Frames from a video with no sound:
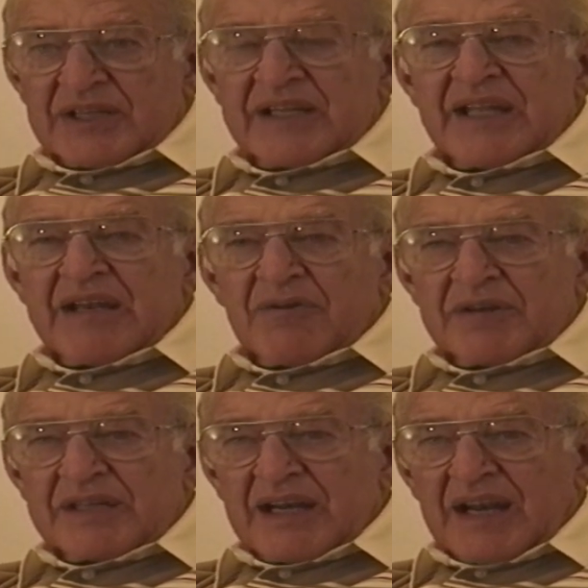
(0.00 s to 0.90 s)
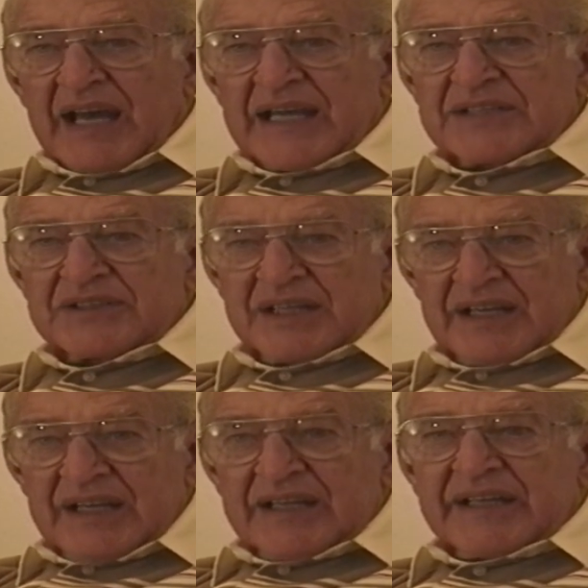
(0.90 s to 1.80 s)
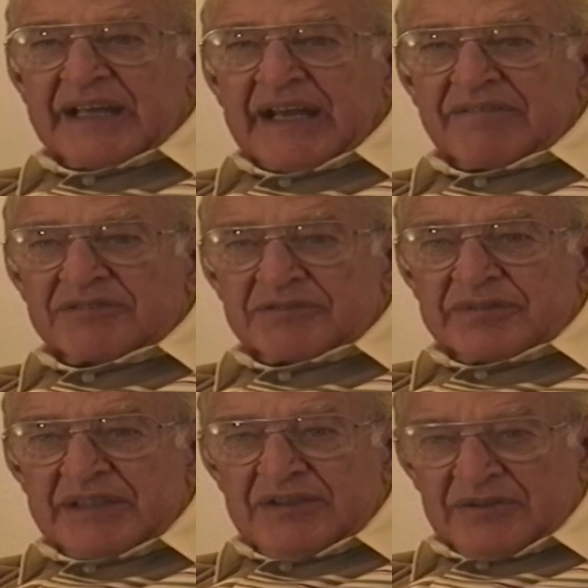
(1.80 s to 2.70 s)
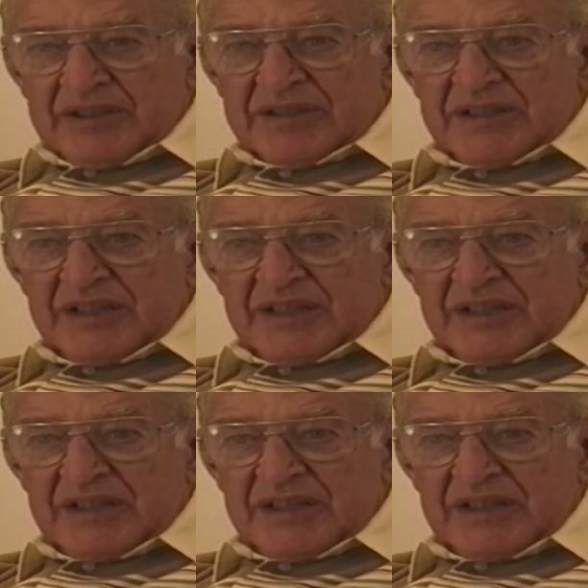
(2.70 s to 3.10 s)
and they were the last cavalry unit